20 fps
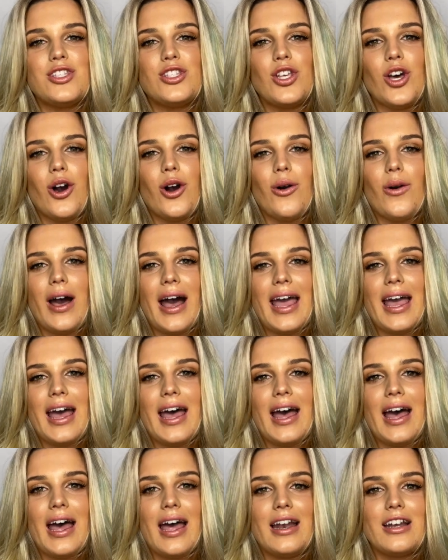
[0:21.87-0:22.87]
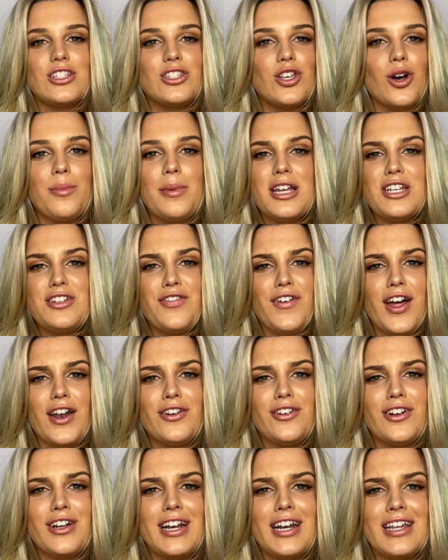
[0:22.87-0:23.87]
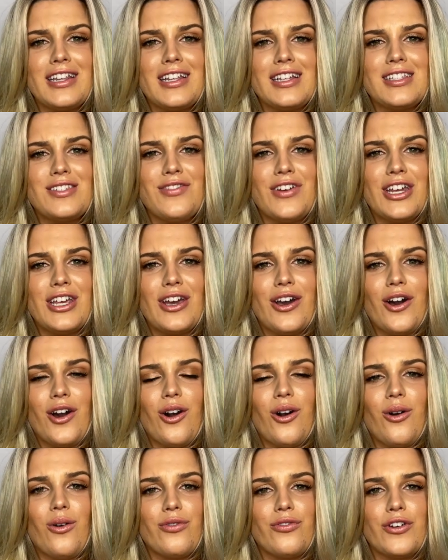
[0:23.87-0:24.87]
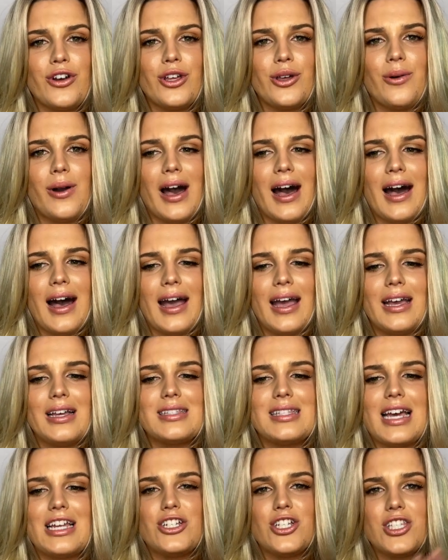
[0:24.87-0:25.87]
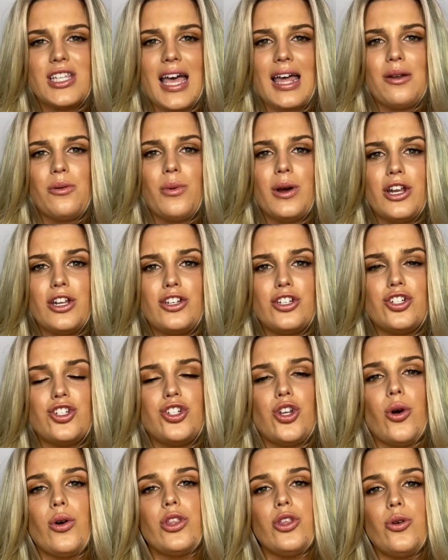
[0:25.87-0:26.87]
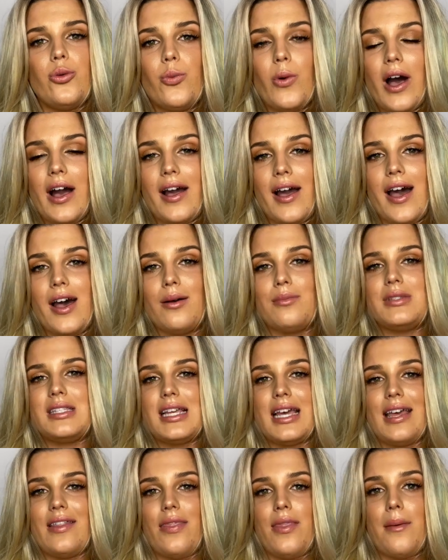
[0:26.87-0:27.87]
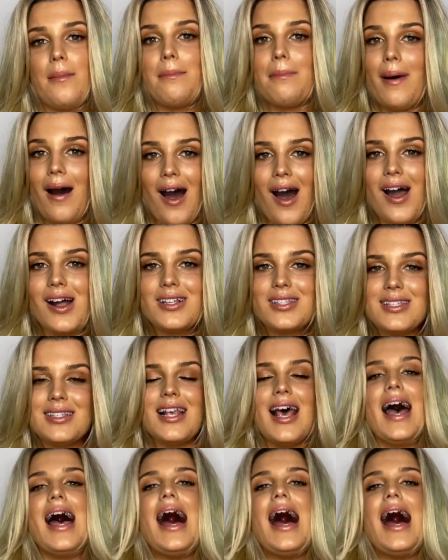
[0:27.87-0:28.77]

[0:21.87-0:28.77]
So I had so much fun creating this video for you guys. I just kind of wanted to show you what comes in the box.